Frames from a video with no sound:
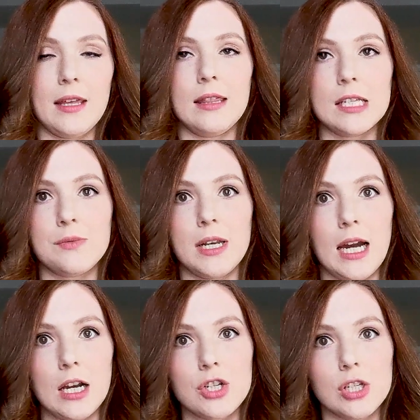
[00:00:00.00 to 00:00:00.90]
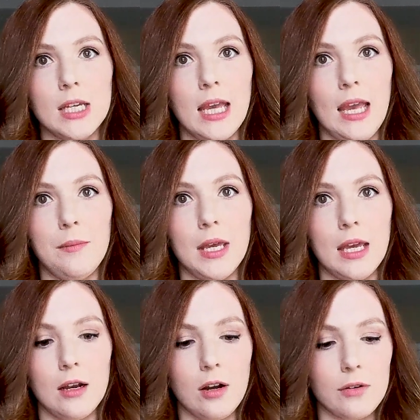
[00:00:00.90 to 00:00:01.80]
that this one actually came
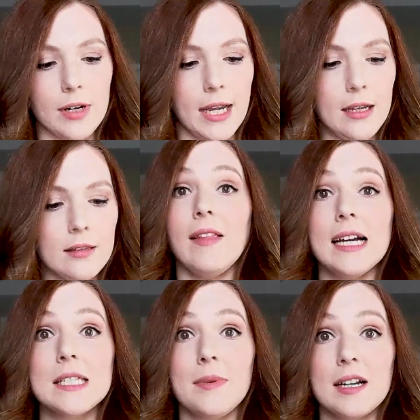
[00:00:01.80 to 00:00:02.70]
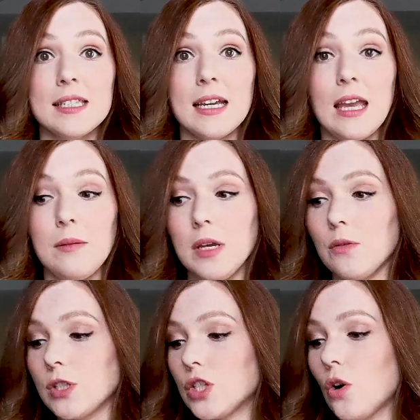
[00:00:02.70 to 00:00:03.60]
in all right. The last box that came
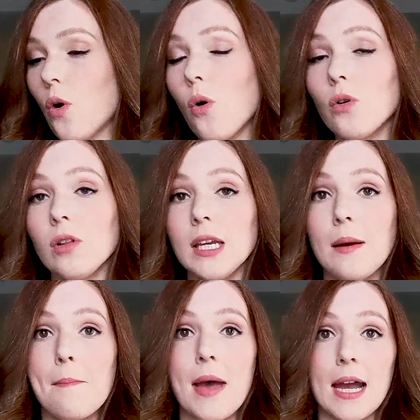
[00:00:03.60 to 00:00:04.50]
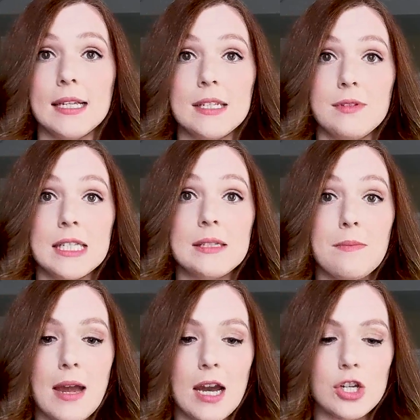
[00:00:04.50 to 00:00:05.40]
in was totally a mess. It was
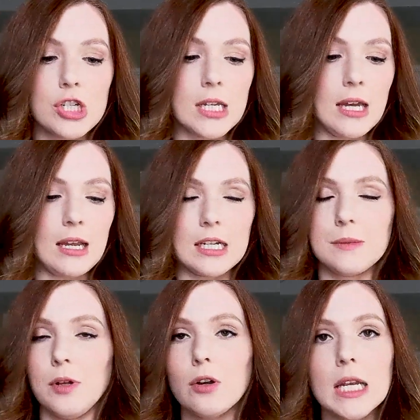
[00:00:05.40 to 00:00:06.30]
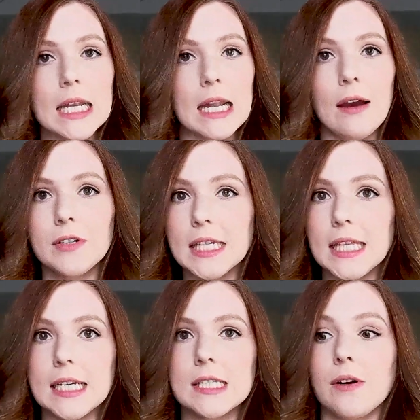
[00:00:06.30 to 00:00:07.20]
smashed, it had exploded and
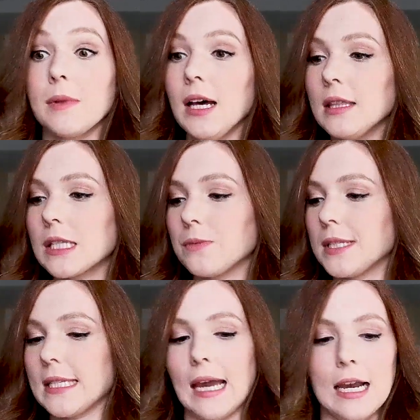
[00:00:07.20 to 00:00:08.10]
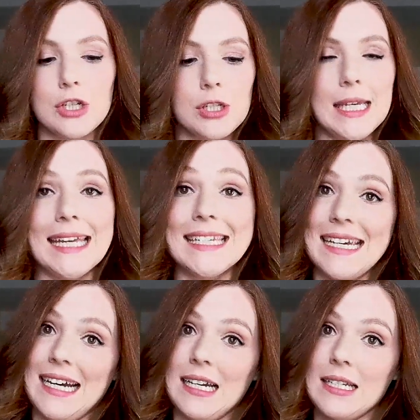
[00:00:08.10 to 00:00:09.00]
everything, so I'm glad this one's actually
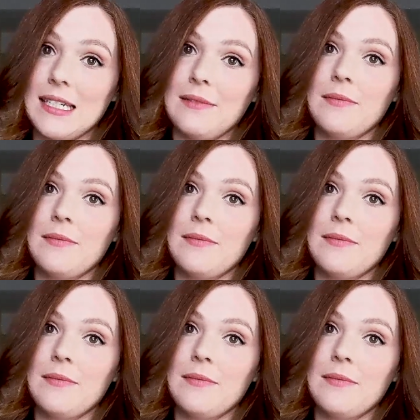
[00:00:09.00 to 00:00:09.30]
intact.